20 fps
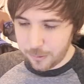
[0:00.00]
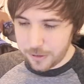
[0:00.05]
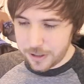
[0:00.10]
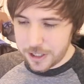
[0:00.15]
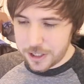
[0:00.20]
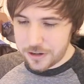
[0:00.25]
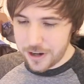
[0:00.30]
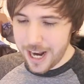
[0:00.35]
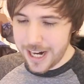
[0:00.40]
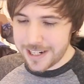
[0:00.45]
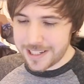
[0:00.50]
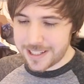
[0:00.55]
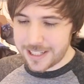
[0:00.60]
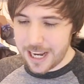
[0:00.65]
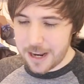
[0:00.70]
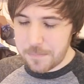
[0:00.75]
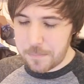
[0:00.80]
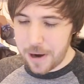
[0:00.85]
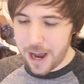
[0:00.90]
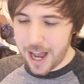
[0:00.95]
When you're trying to
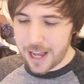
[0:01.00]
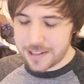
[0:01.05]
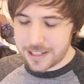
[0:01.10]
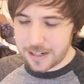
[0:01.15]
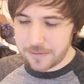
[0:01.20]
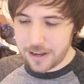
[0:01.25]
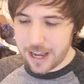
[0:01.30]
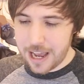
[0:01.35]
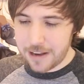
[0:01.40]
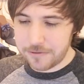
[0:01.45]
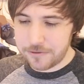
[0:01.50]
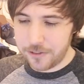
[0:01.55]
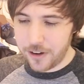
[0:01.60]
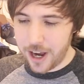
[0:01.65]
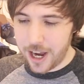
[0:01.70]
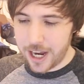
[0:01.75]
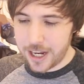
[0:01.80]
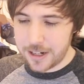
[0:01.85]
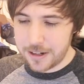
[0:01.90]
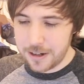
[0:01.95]
stay positive and have
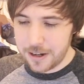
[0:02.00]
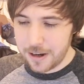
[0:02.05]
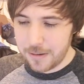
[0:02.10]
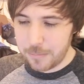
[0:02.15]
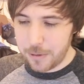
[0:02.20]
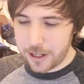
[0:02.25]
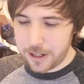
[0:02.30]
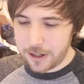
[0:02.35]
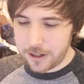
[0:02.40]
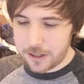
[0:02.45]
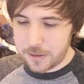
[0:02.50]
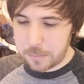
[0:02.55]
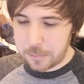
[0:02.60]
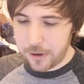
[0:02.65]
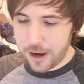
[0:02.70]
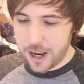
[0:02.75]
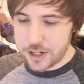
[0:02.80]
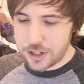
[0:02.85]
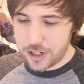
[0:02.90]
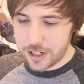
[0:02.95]
fun, but your
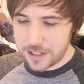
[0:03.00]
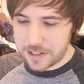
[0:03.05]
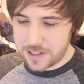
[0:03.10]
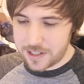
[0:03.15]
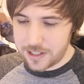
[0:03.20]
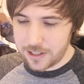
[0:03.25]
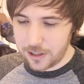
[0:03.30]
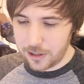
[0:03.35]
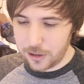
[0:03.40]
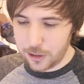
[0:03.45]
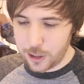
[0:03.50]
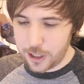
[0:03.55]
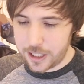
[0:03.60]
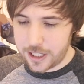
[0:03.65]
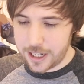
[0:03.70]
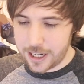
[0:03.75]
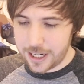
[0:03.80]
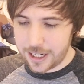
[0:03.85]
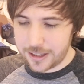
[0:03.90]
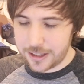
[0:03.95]
depression is still
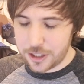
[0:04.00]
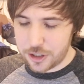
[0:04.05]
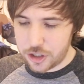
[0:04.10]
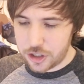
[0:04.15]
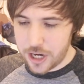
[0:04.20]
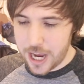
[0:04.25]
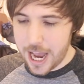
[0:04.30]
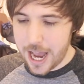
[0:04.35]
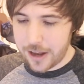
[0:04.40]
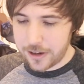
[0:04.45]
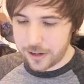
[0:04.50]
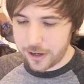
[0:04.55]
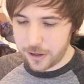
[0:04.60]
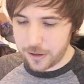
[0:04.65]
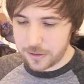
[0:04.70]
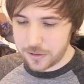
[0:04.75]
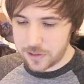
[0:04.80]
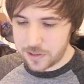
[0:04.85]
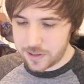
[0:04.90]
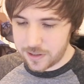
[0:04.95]
lurking in the
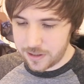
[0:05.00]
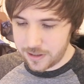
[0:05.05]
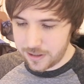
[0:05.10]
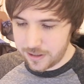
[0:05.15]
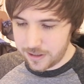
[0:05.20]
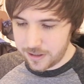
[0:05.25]
shadows.